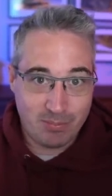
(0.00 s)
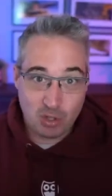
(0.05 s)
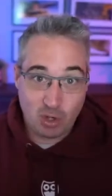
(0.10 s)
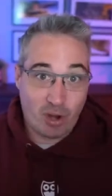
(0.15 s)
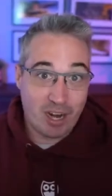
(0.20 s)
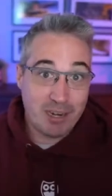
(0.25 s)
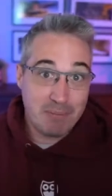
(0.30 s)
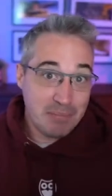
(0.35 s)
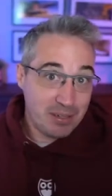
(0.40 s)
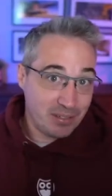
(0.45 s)

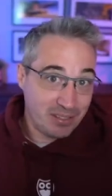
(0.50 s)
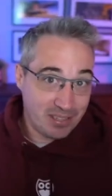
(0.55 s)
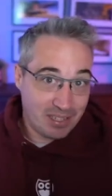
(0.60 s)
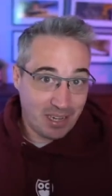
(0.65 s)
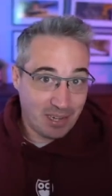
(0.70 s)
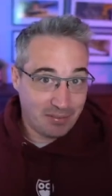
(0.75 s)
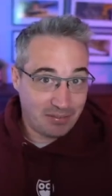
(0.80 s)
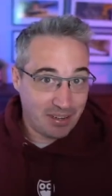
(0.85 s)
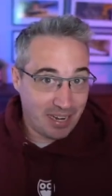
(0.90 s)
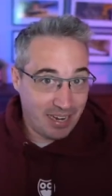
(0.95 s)
try and build
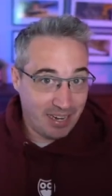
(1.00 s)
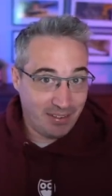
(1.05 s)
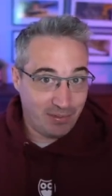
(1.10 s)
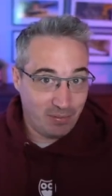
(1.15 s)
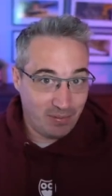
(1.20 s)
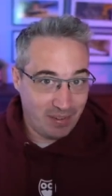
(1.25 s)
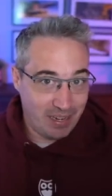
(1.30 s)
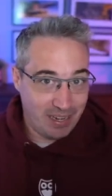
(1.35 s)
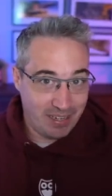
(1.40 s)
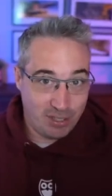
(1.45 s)
stuff,
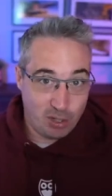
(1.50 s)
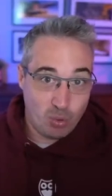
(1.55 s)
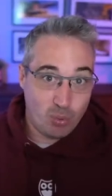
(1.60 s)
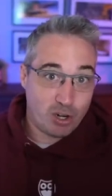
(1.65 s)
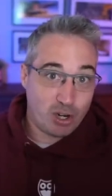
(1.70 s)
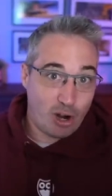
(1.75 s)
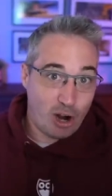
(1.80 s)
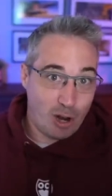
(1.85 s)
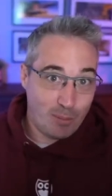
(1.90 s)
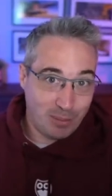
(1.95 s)
and then to
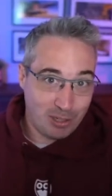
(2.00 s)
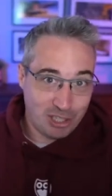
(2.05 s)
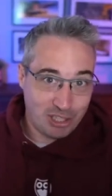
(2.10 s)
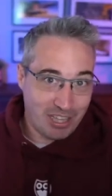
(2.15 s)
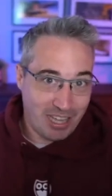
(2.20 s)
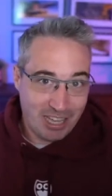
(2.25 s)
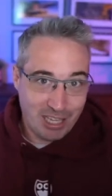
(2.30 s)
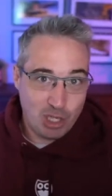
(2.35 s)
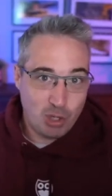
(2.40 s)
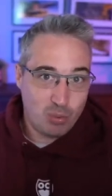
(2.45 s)
accomplish
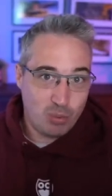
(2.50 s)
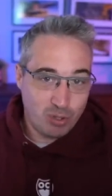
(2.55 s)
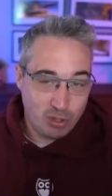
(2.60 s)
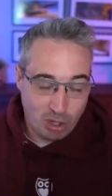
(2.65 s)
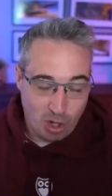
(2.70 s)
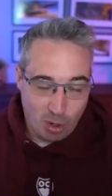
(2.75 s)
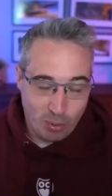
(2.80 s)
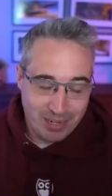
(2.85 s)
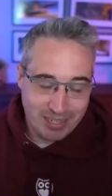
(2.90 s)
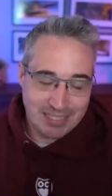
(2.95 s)
that, you will
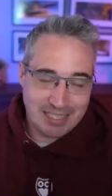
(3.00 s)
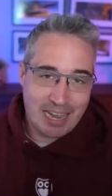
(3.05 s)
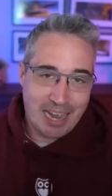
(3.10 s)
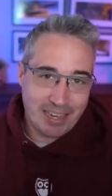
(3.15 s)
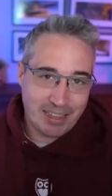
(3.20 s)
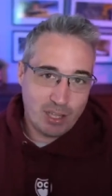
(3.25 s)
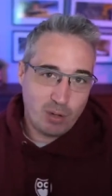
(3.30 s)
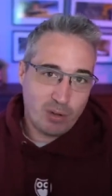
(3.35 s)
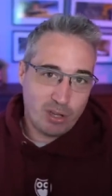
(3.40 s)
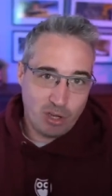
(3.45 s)
know
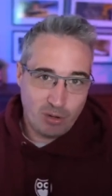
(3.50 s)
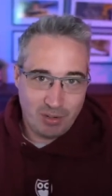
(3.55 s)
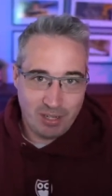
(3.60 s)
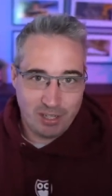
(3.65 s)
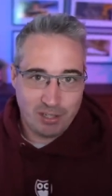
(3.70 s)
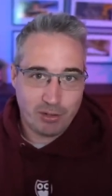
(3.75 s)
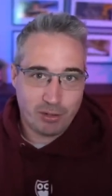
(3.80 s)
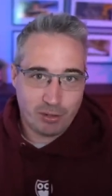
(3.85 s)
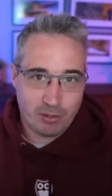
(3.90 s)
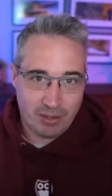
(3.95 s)
exactly what you
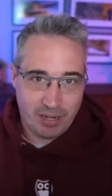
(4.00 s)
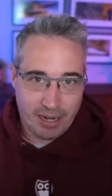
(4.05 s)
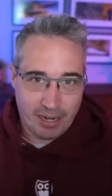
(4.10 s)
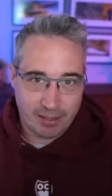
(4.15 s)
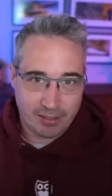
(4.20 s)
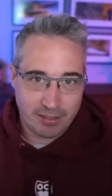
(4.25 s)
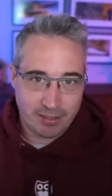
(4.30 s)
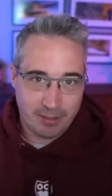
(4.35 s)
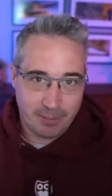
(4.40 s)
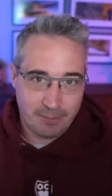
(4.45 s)
need to learn
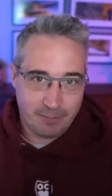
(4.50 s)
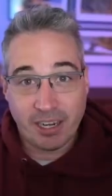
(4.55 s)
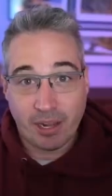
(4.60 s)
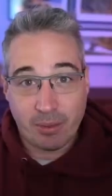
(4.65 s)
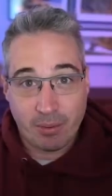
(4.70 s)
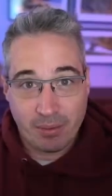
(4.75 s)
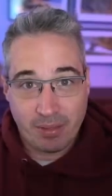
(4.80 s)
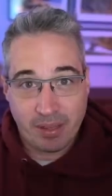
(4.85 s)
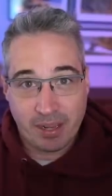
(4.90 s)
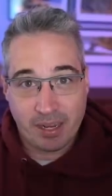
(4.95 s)
next. Another